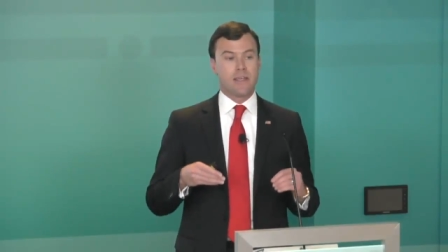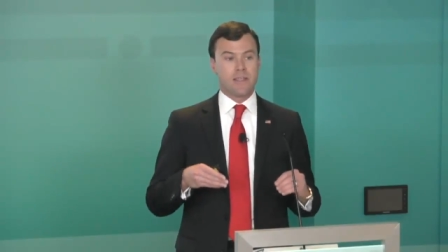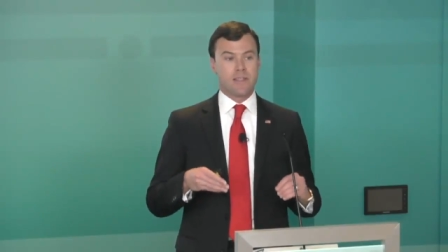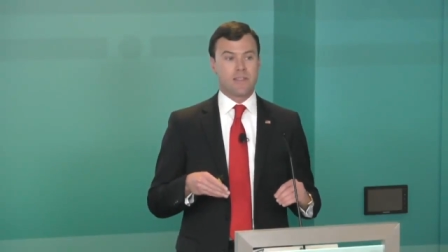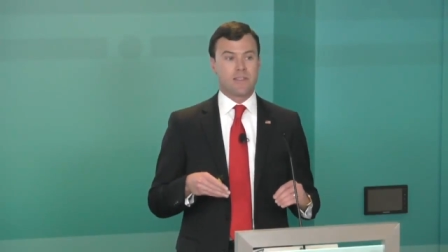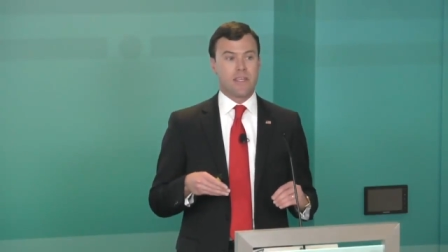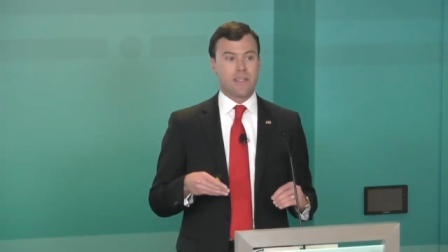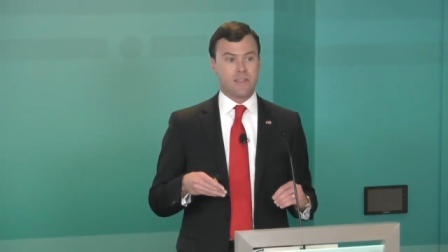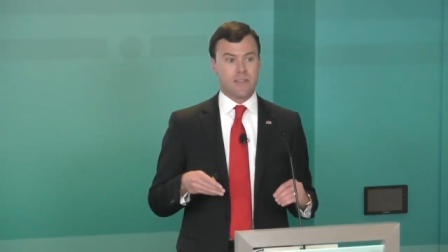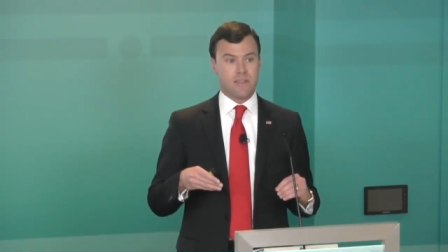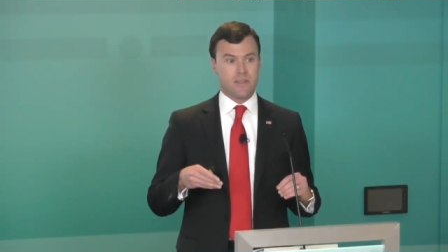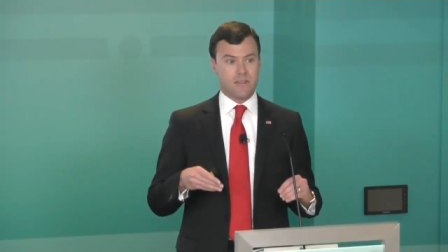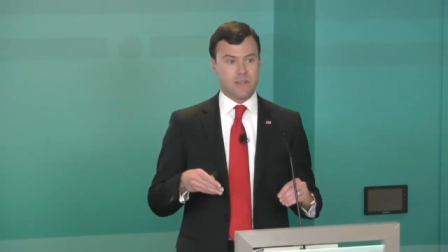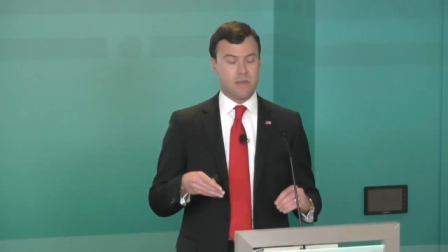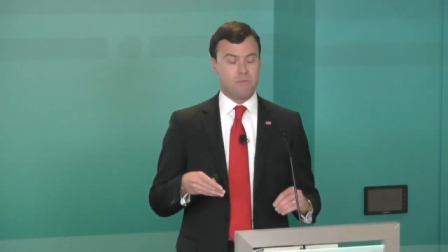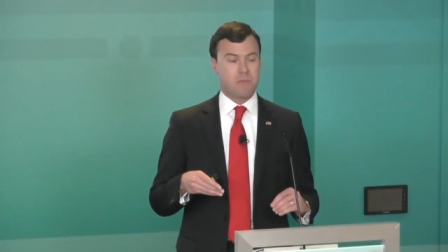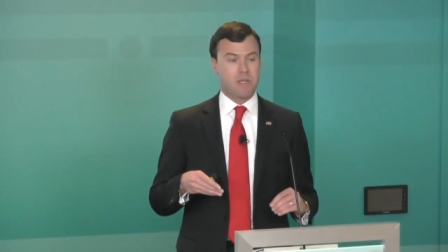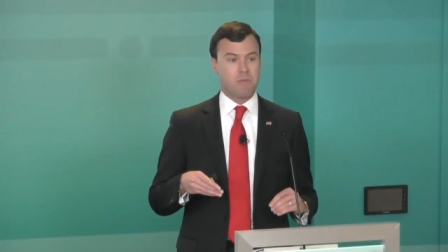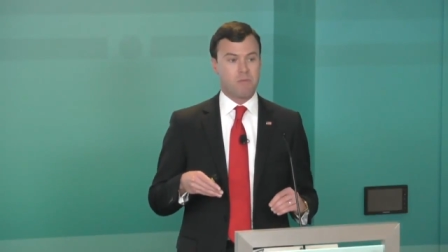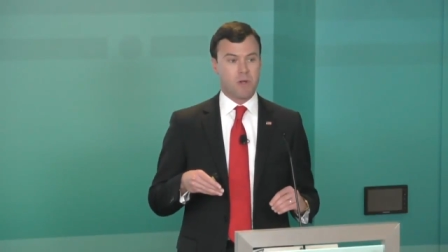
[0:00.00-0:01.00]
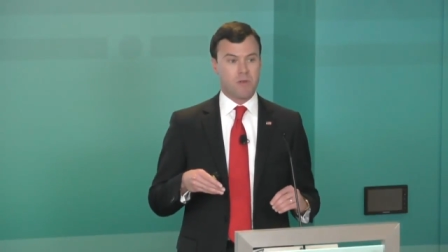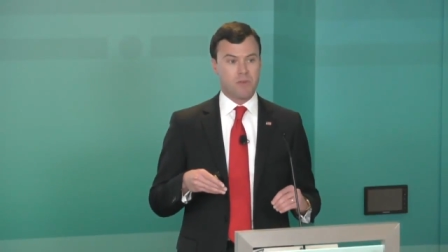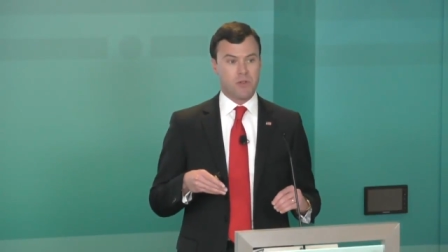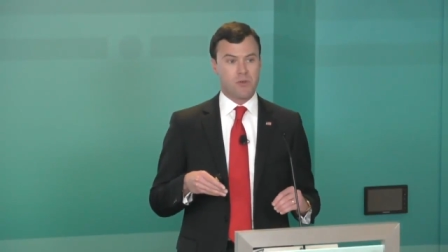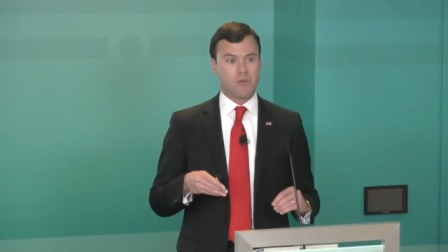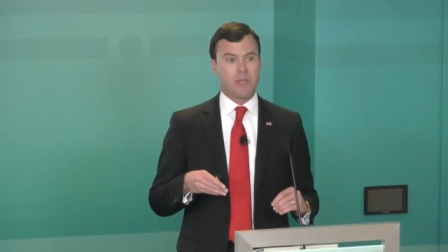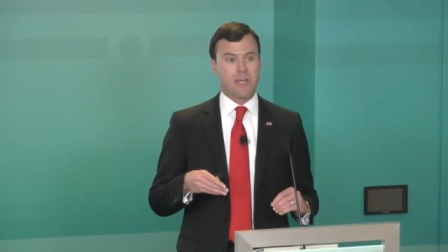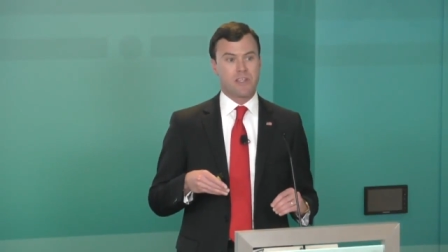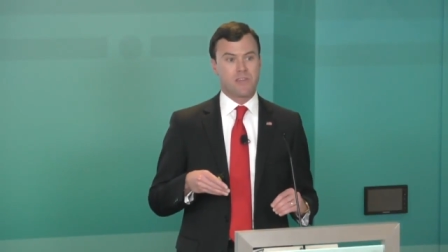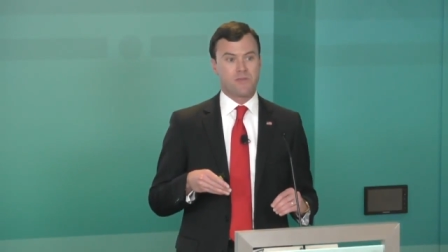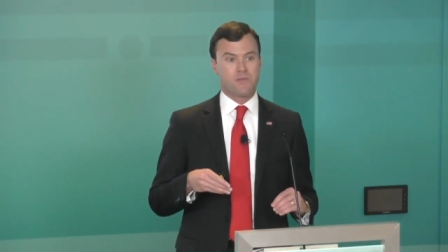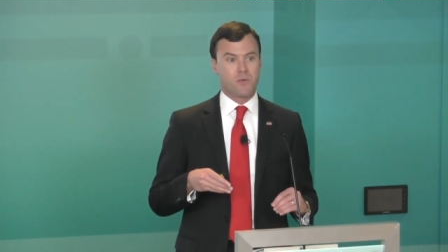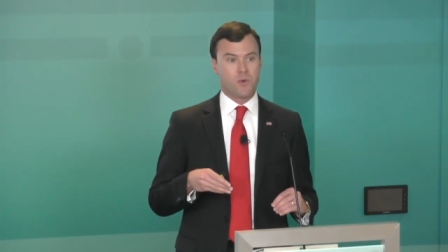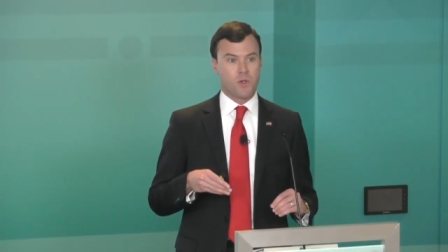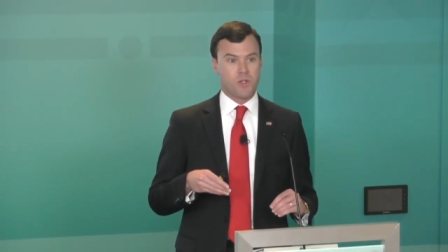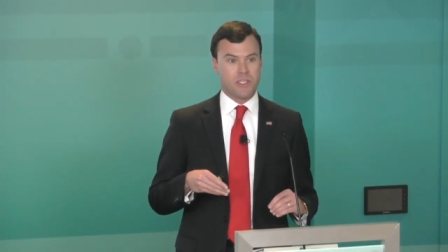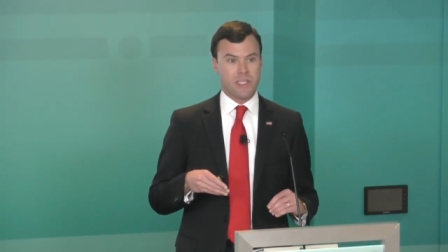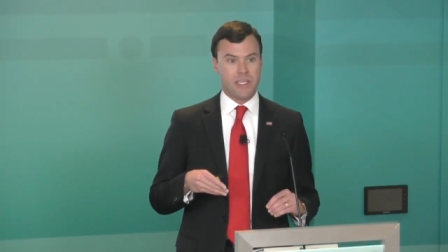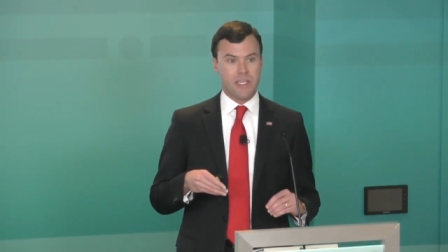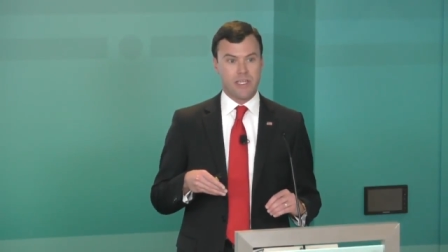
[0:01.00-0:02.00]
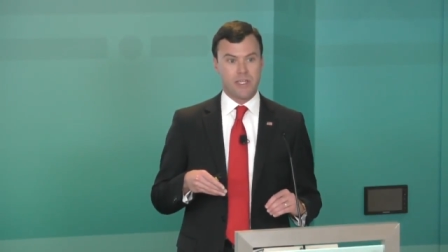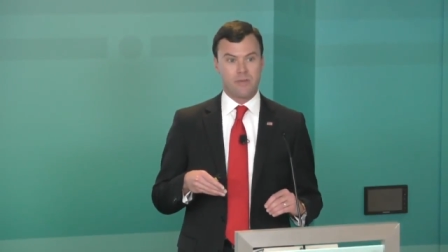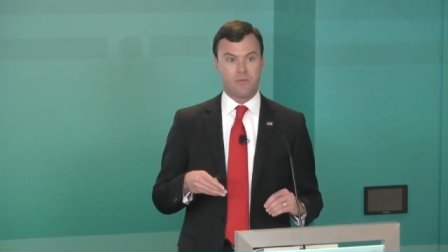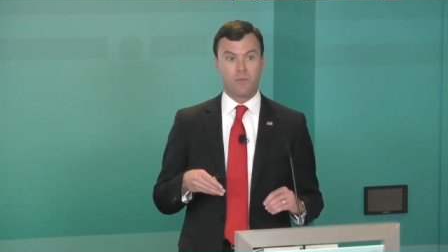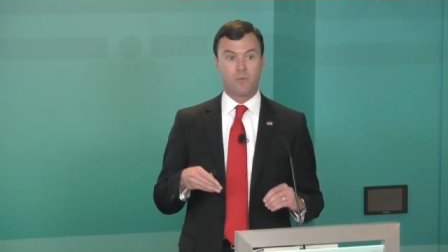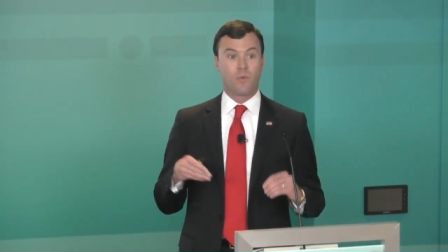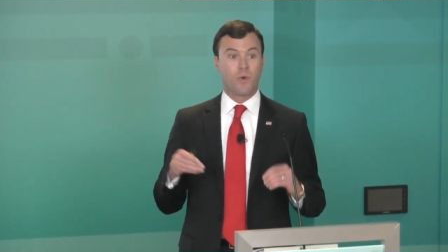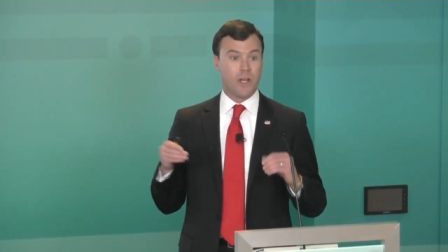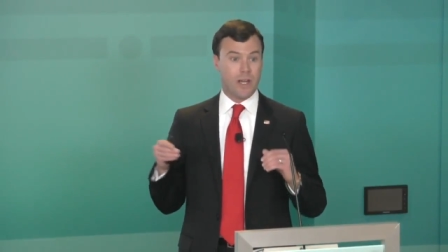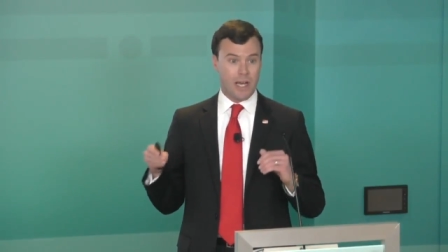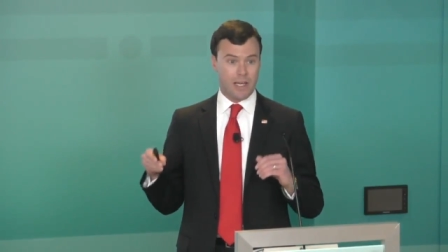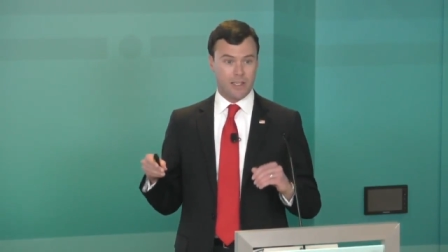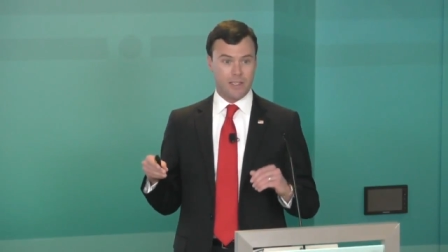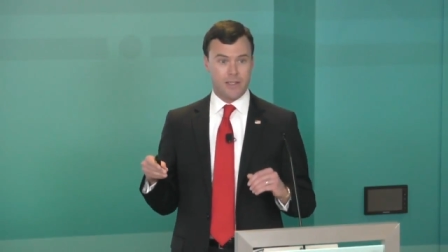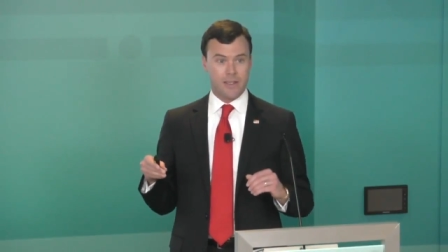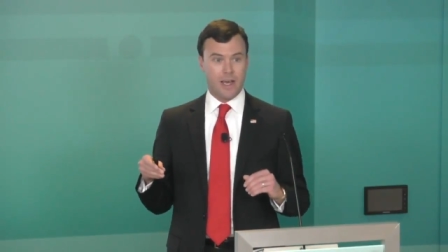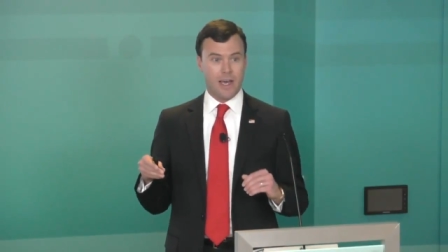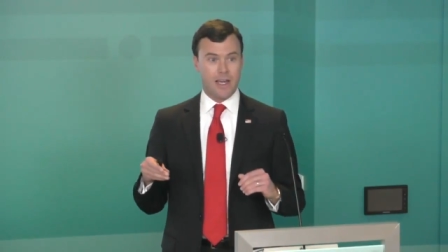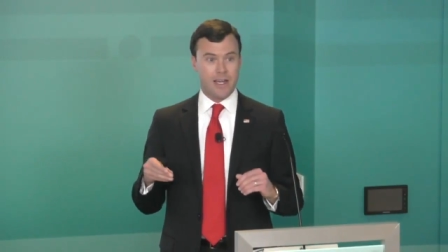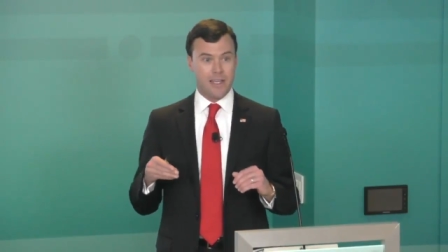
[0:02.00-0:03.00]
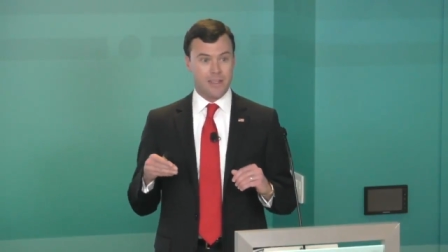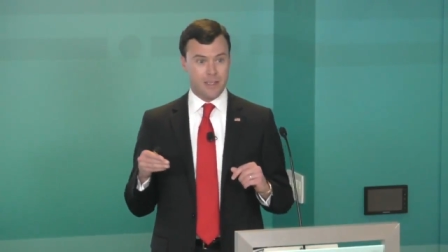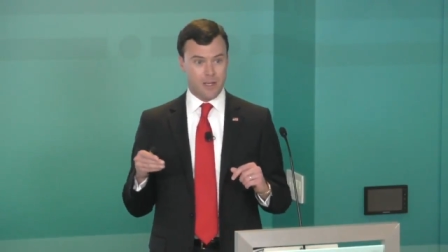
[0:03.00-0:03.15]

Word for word: since September of 2014 when Al Adnani,